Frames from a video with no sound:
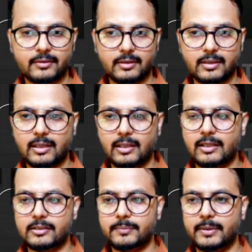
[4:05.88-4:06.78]
and
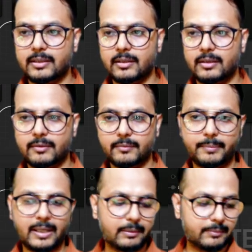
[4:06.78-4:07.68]
let's make a
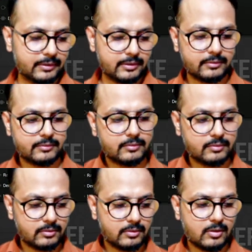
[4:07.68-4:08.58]
parameter
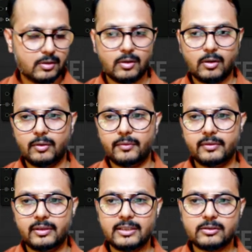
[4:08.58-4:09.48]

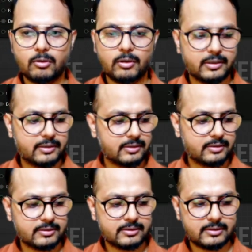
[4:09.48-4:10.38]
let's call it
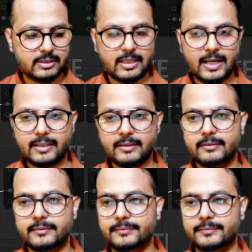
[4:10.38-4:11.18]
select